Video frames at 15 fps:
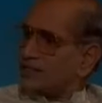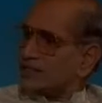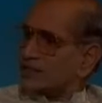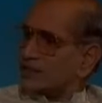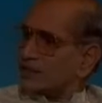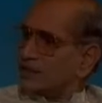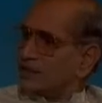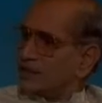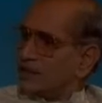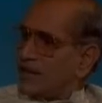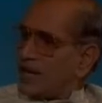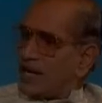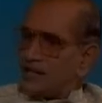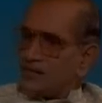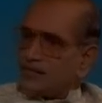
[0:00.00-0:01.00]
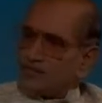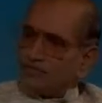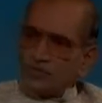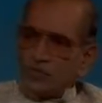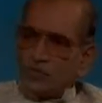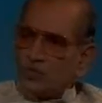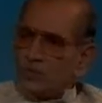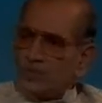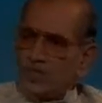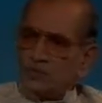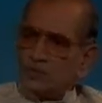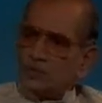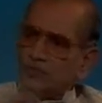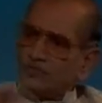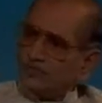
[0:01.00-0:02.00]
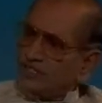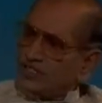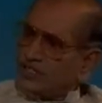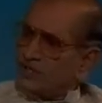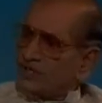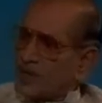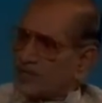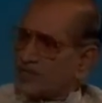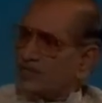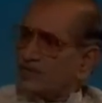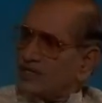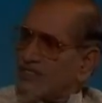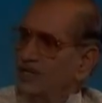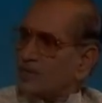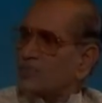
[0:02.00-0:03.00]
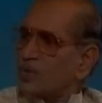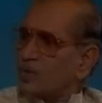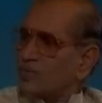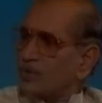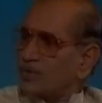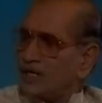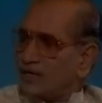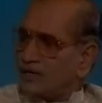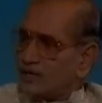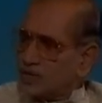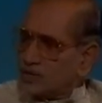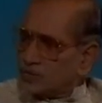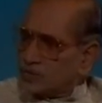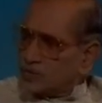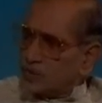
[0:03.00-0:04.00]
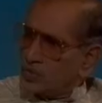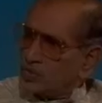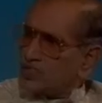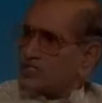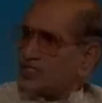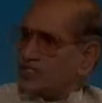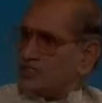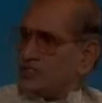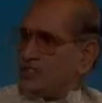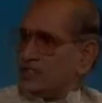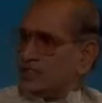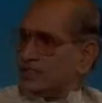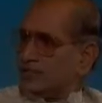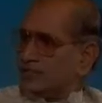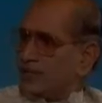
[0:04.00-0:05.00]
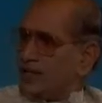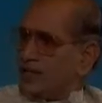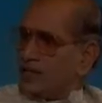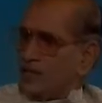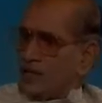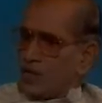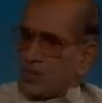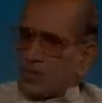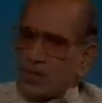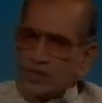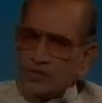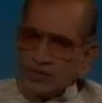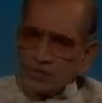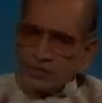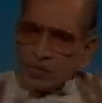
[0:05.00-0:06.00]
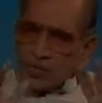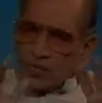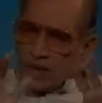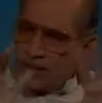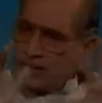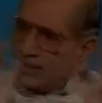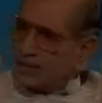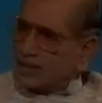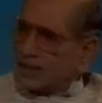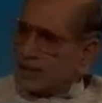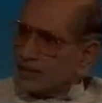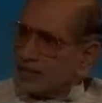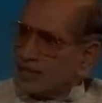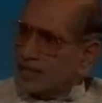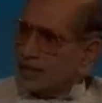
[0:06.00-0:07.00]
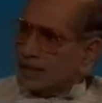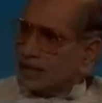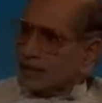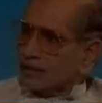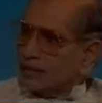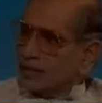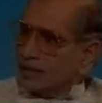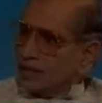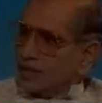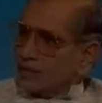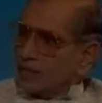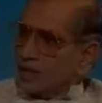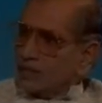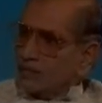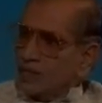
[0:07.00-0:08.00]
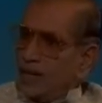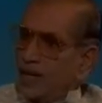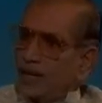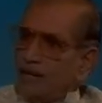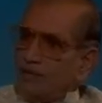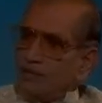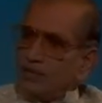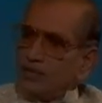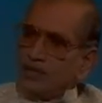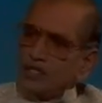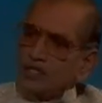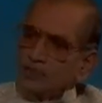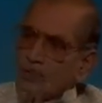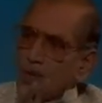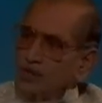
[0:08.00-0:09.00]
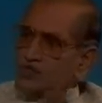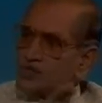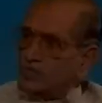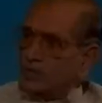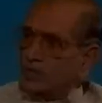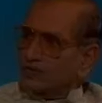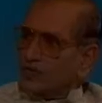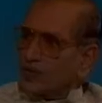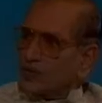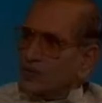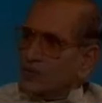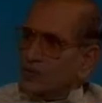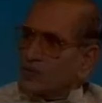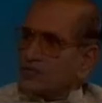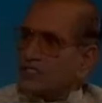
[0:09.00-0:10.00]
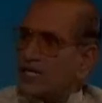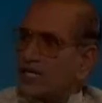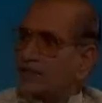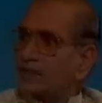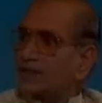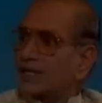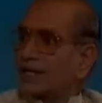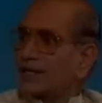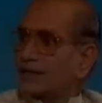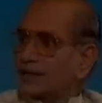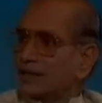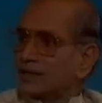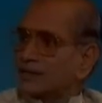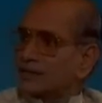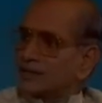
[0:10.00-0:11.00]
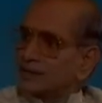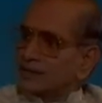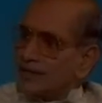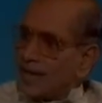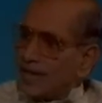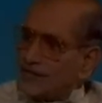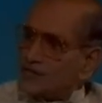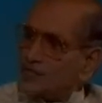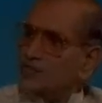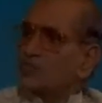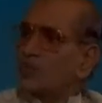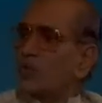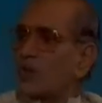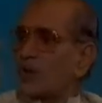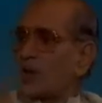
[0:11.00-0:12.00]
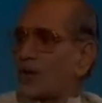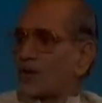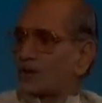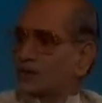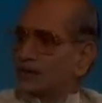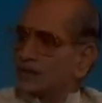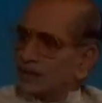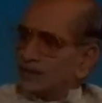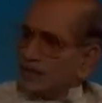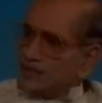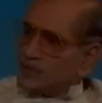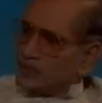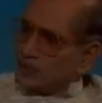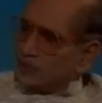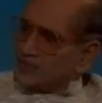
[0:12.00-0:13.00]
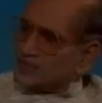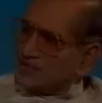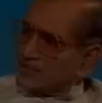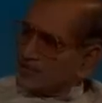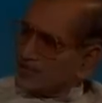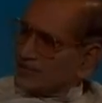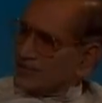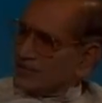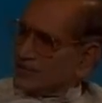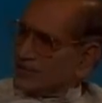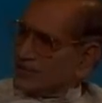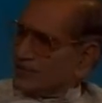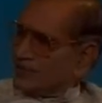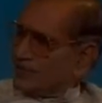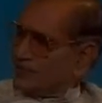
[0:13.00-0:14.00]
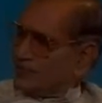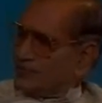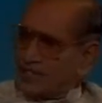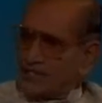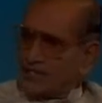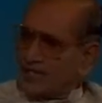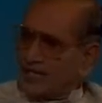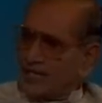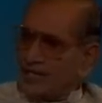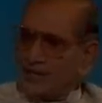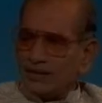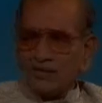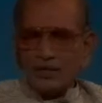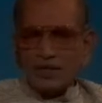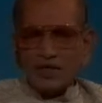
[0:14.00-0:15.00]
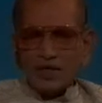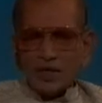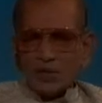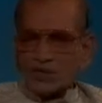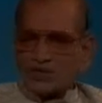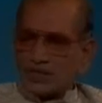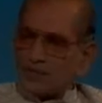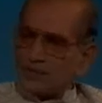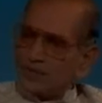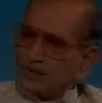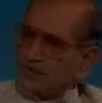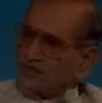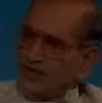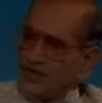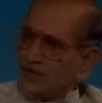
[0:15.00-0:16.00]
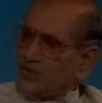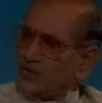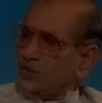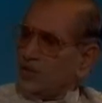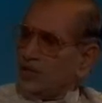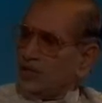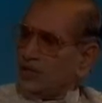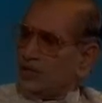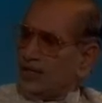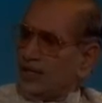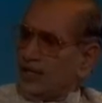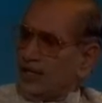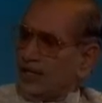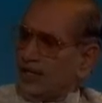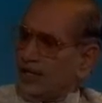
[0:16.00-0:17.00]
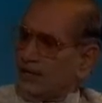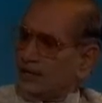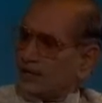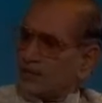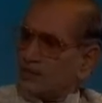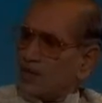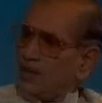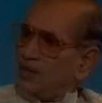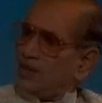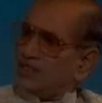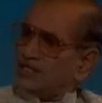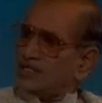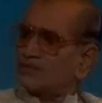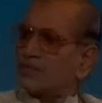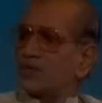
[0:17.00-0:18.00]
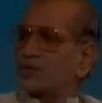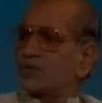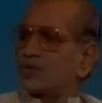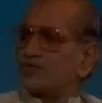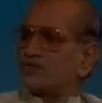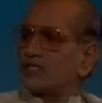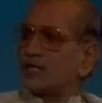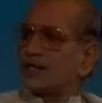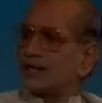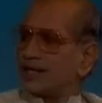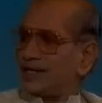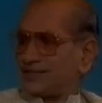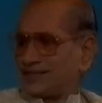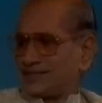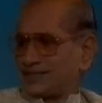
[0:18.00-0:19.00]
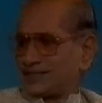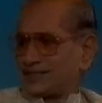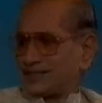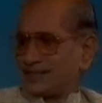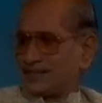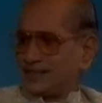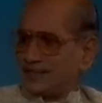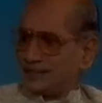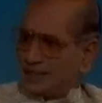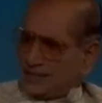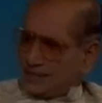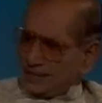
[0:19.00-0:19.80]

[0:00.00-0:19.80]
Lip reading: mathematics. And you would be able to fit in whatever is appropriate through the centuries. Valluvar provided the container, but made it possible for you to change the content as you move along in human civilization. This again was something very unique, a tremendous amount of generalization.